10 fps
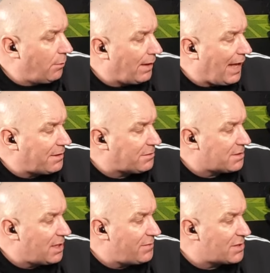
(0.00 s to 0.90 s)
lanterns
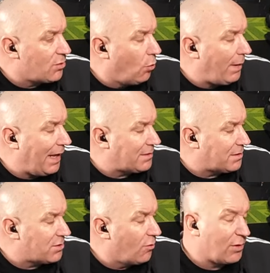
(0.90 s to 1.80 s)
here, these storm
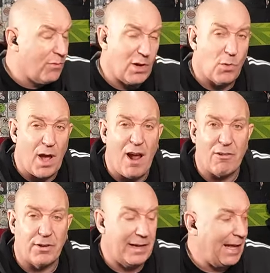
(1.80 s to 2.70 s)
lanterns, or they're called
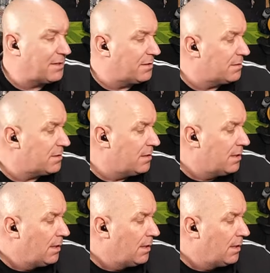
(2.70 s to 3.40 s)
hurricane lanterns.